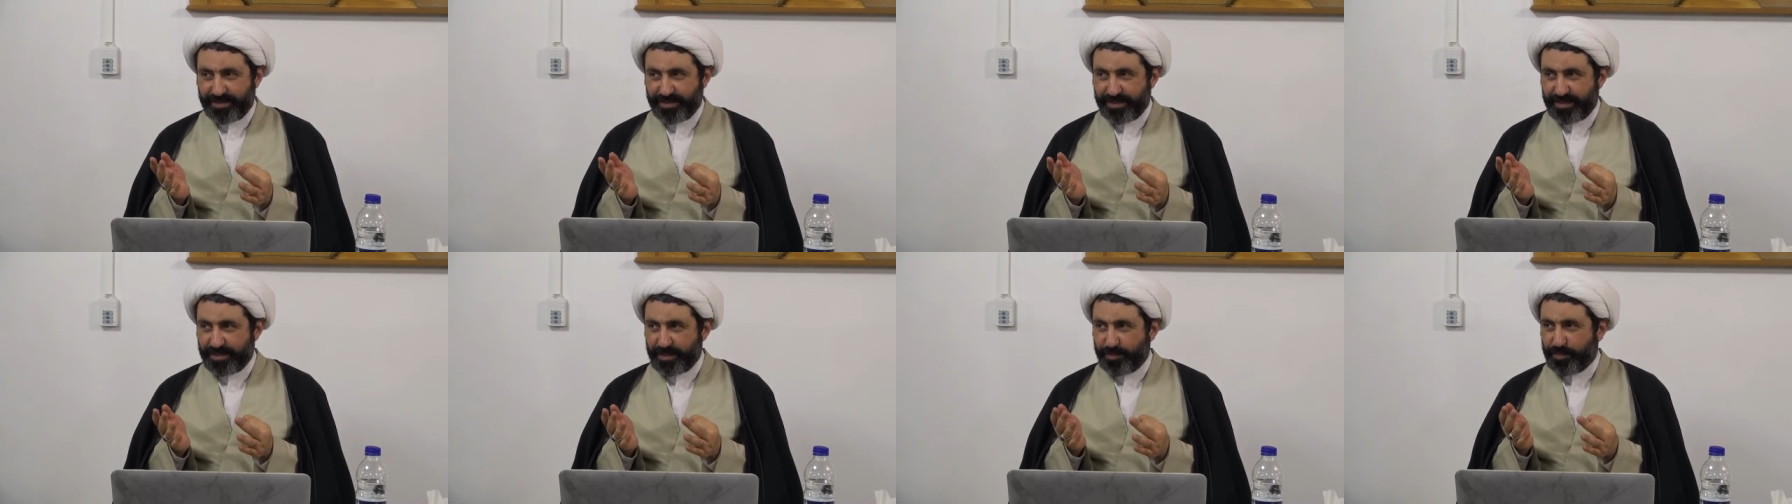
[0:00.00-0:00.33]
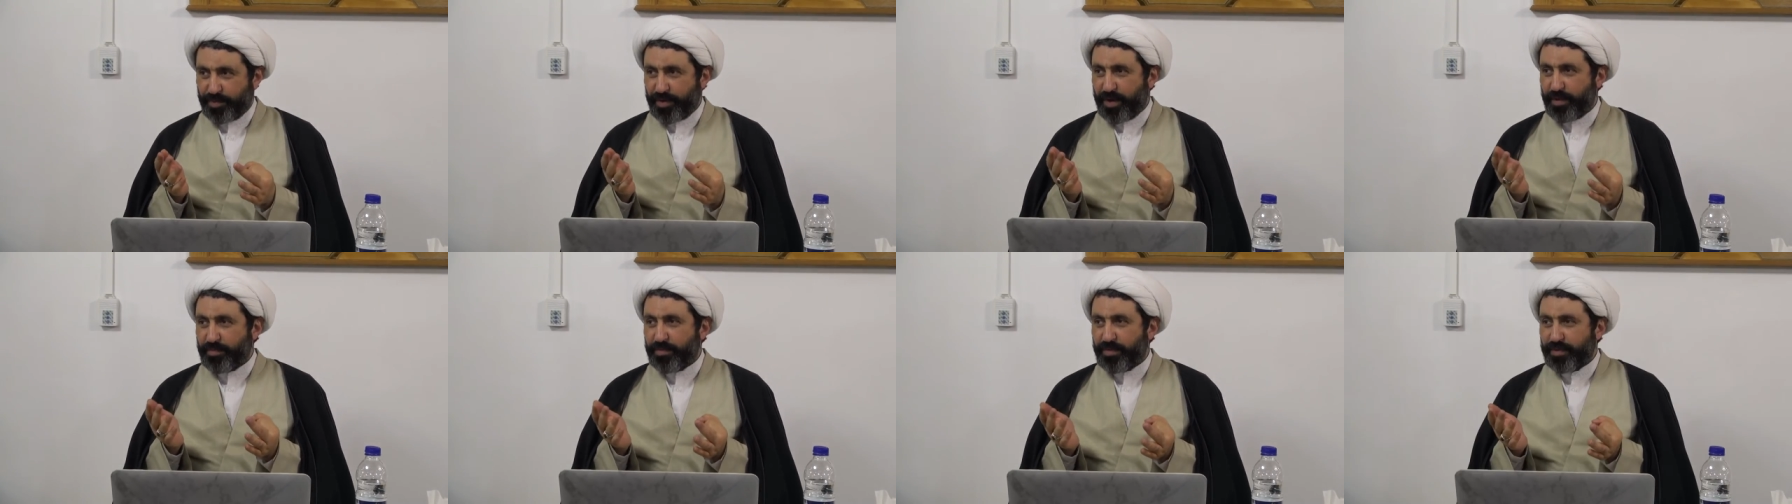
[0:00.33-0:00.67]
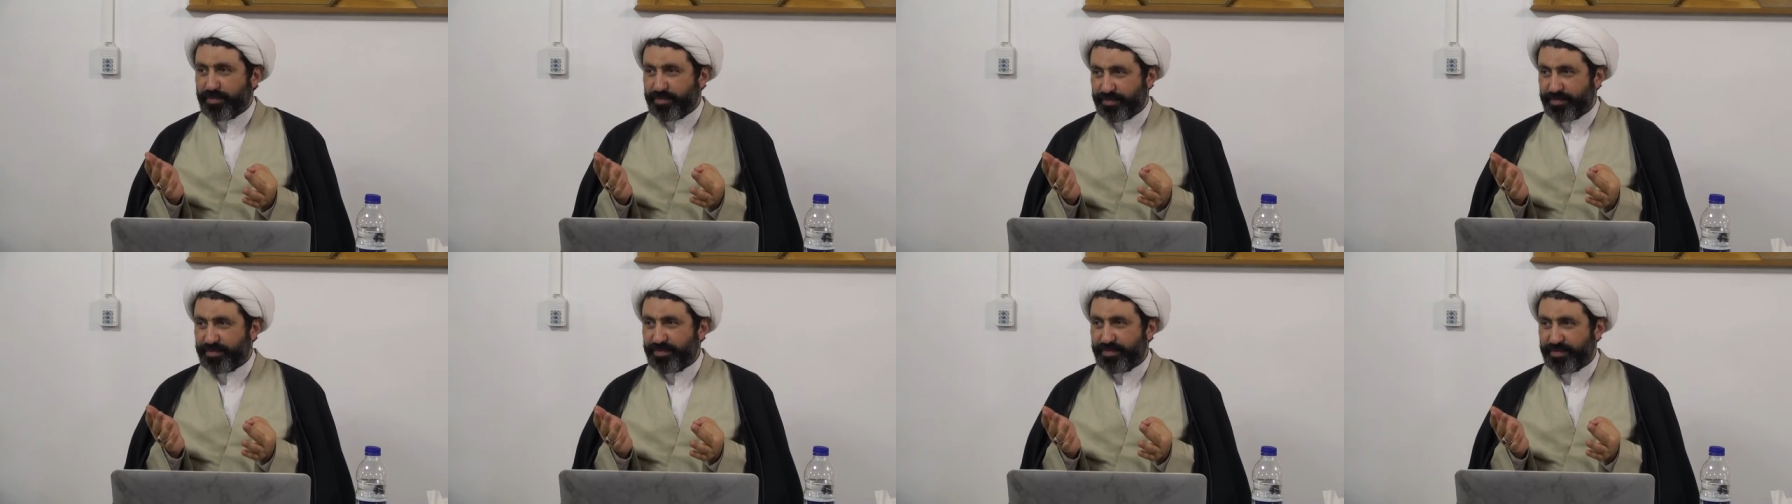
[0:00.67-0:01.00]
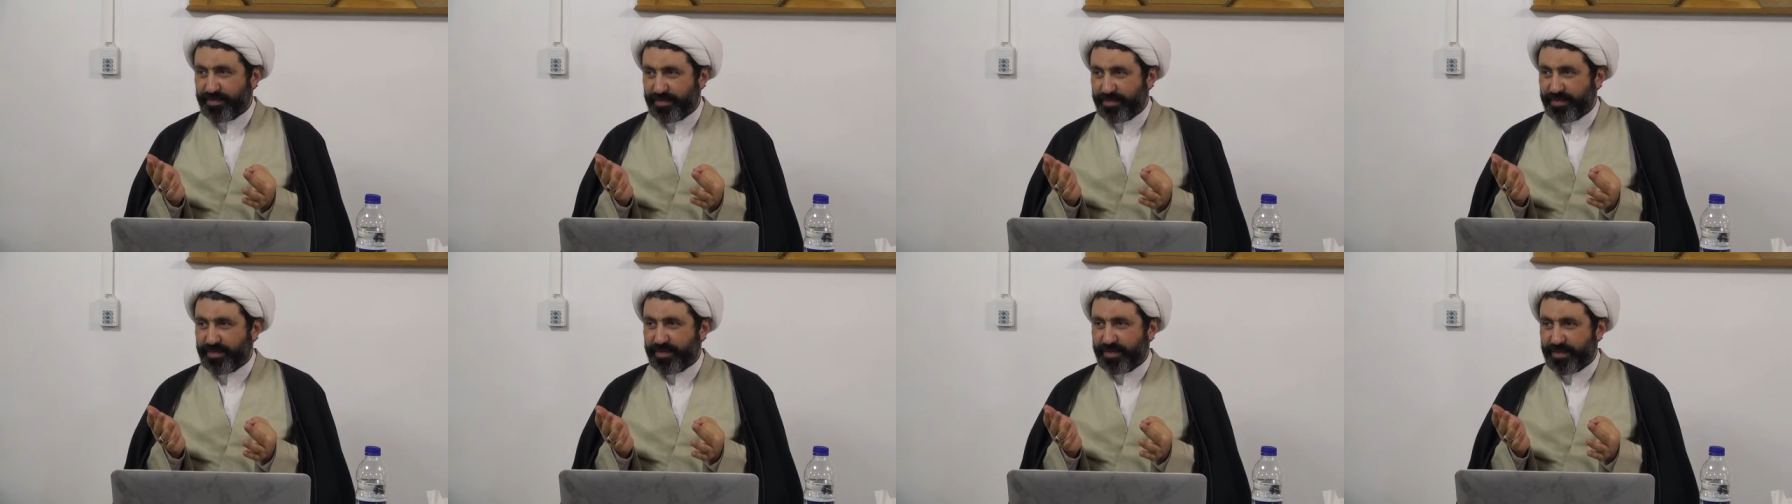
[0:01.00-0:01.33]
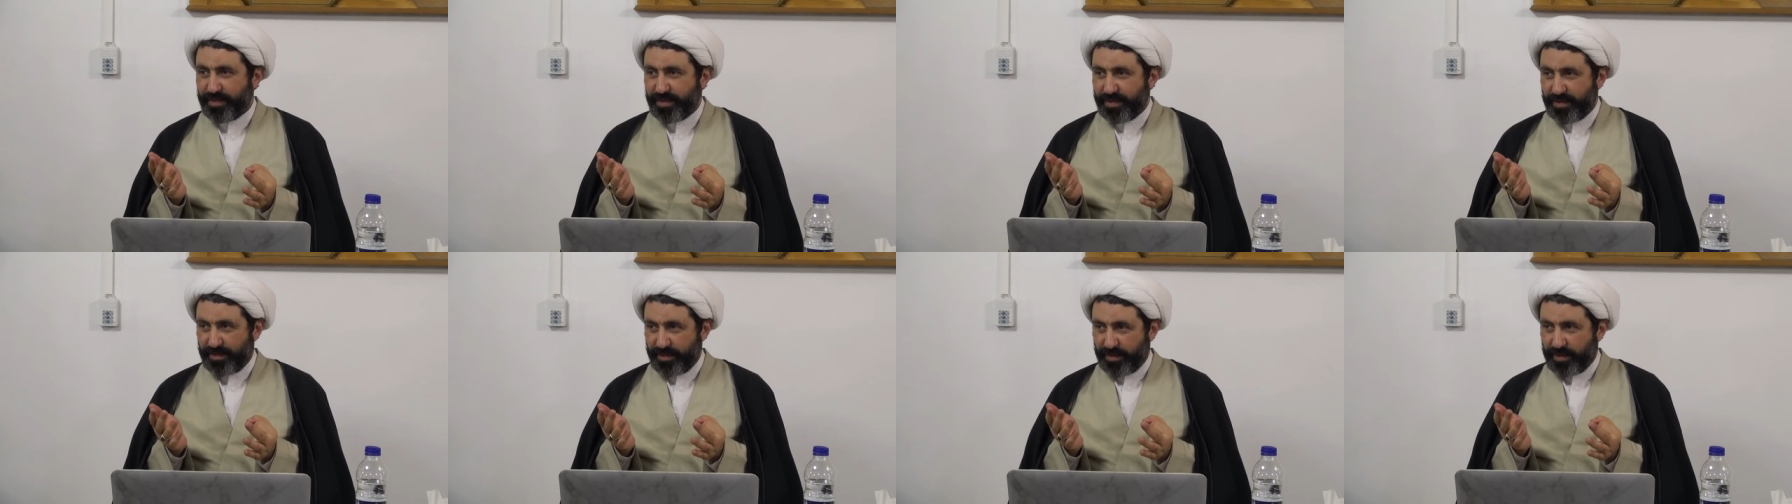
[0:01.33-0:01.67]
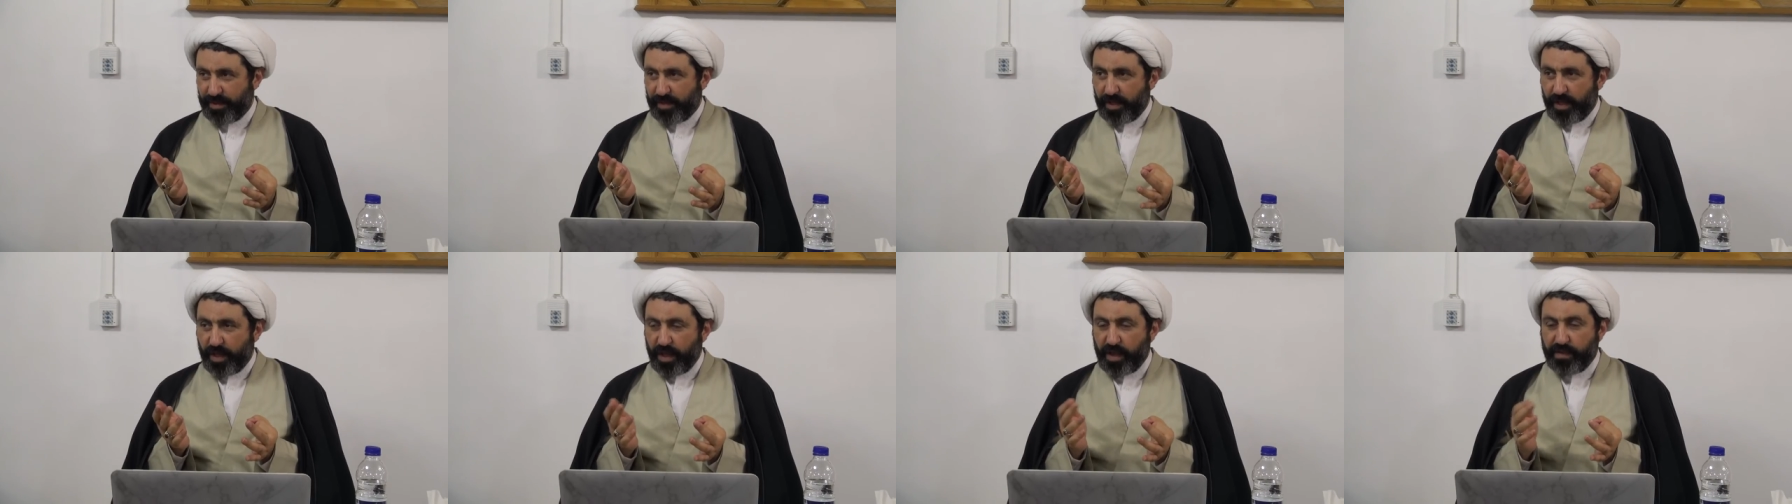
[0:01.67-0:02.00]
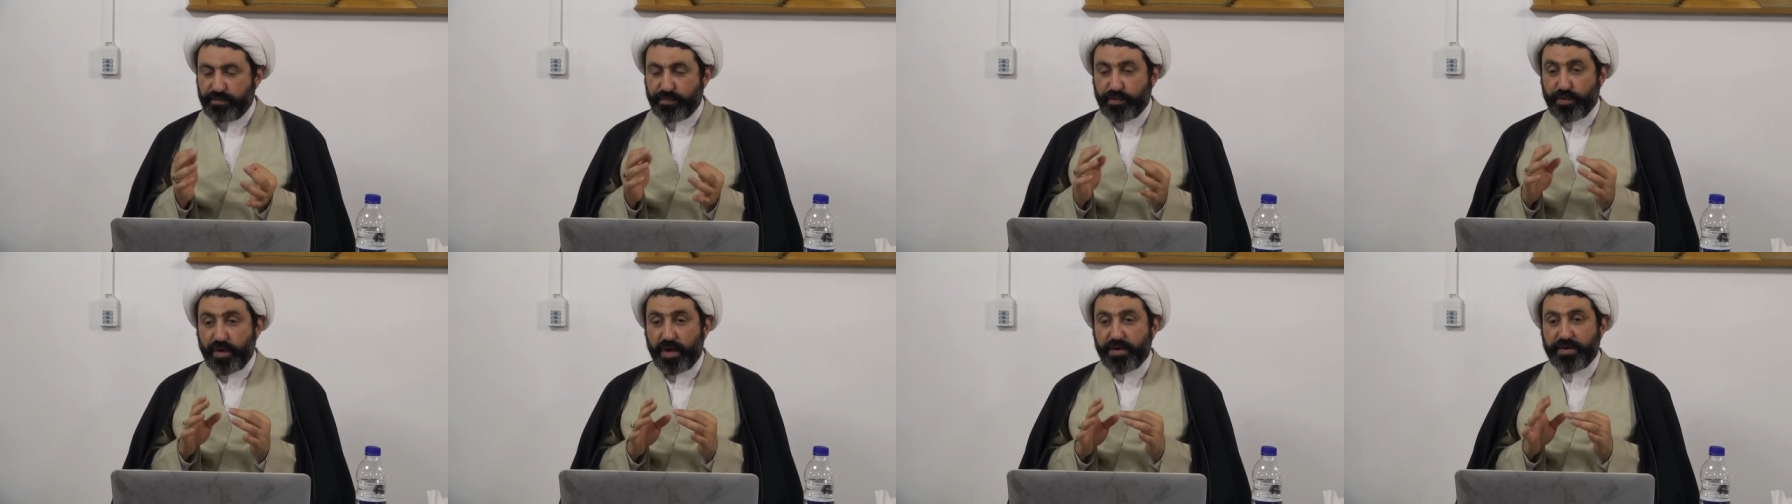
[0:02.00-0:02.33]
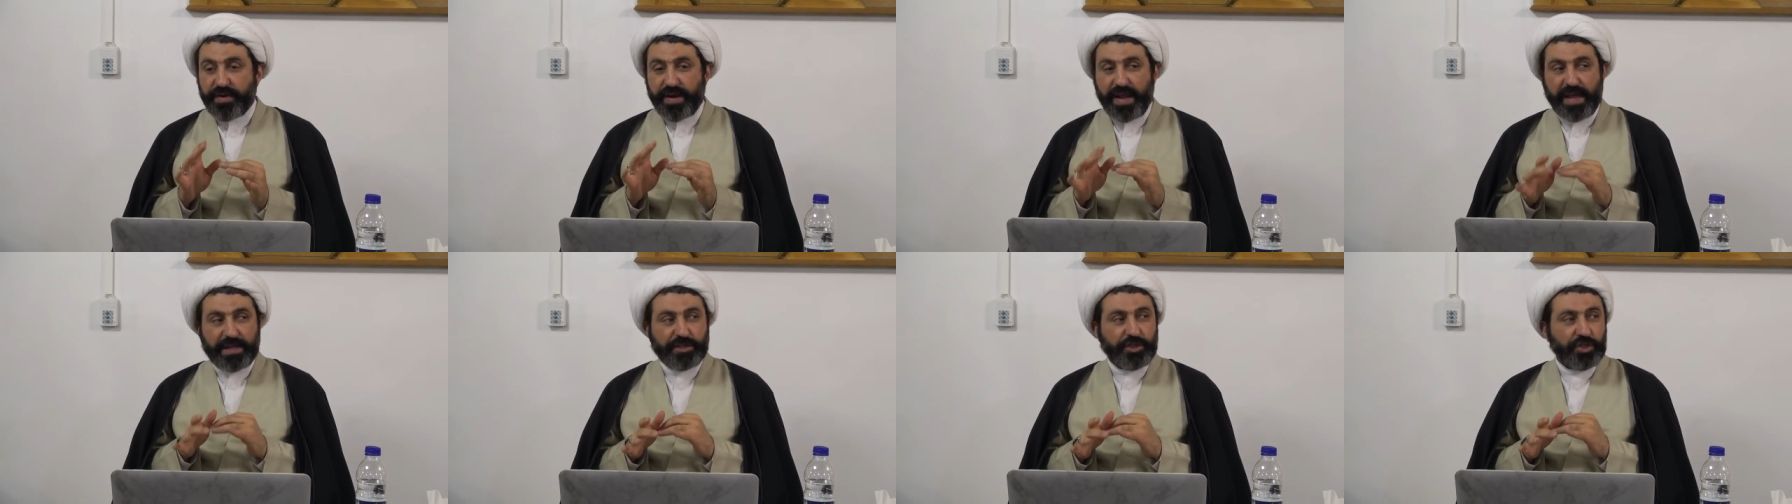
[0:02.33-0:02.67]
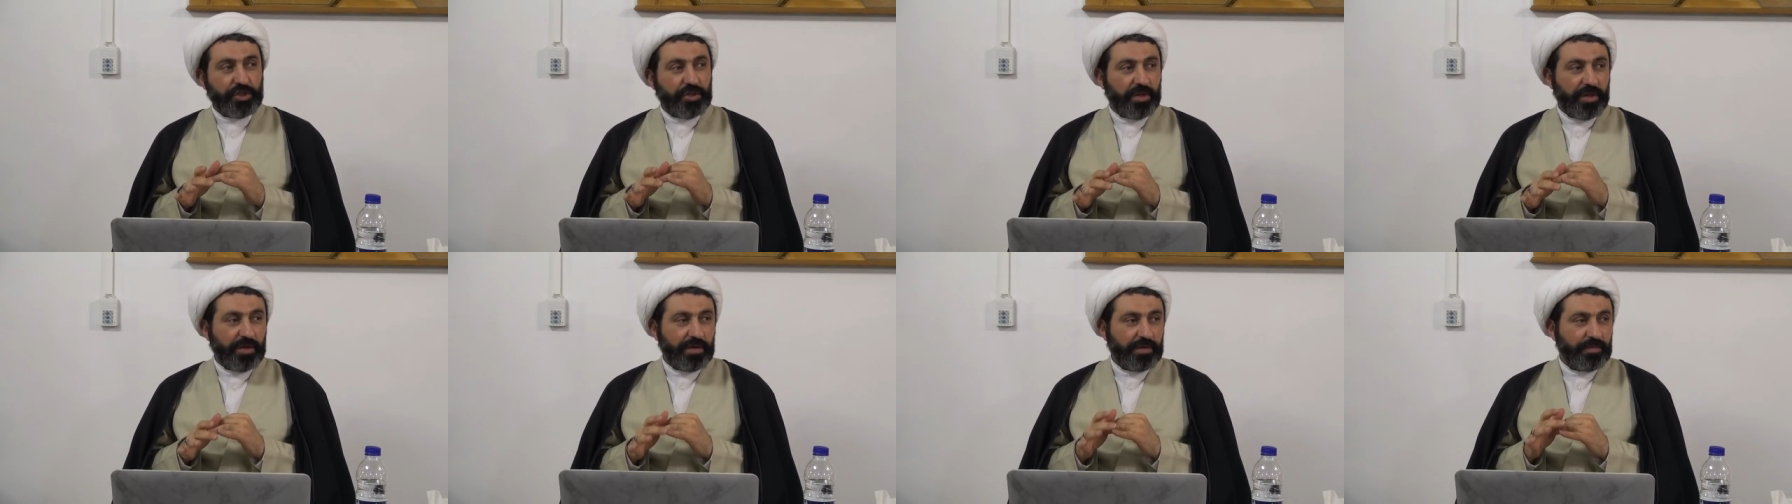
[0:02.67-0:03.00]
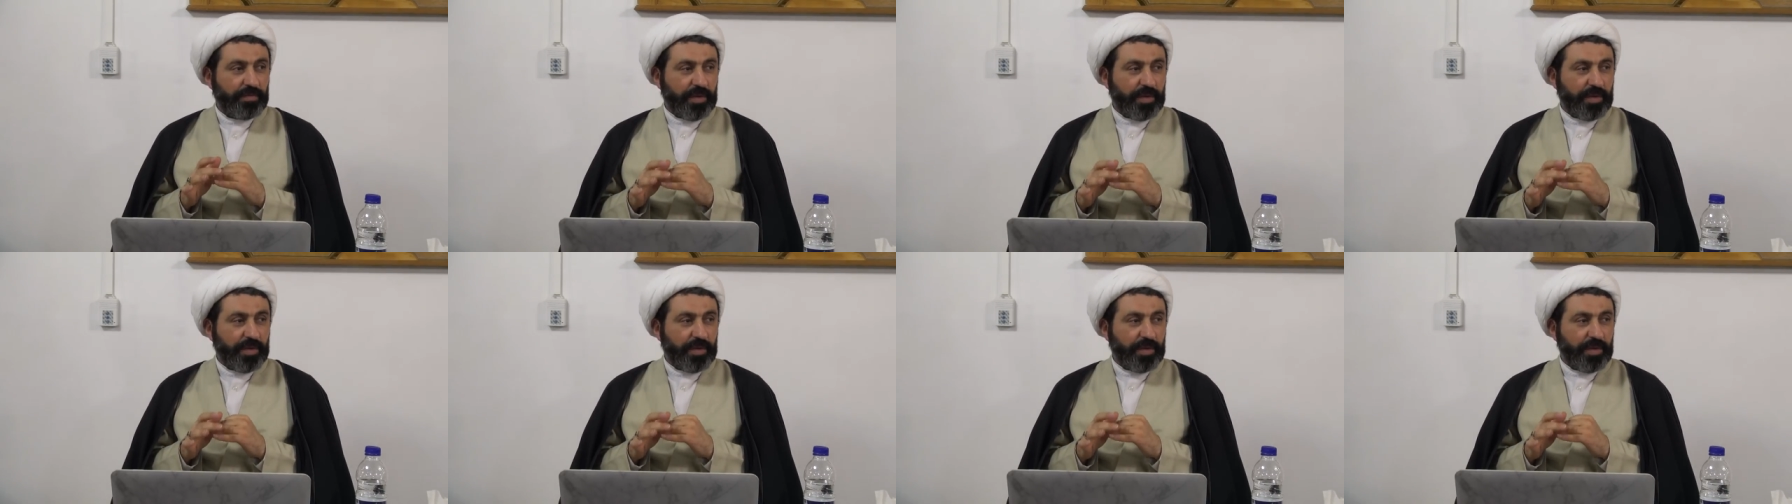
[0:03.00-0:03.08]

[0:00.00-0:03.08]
is a problem. If you are rational